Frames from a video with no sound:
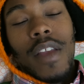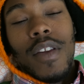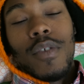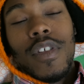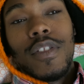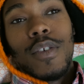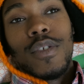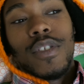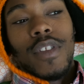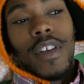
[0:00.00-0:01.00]
I know that
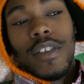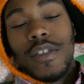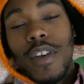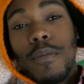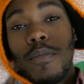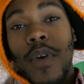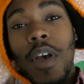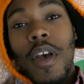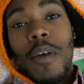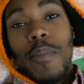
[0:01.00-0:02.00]
there's like some
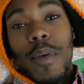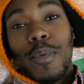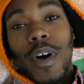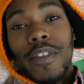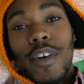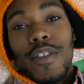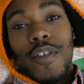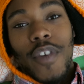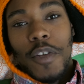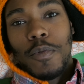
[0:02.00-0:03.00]
people out there in the
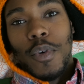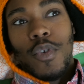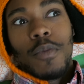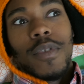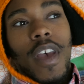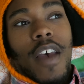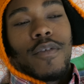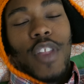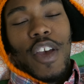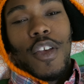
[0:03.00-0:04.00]
Facebook groups that
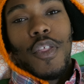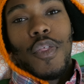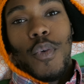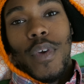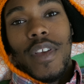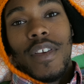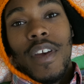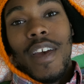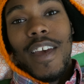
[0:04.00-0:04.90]
have like three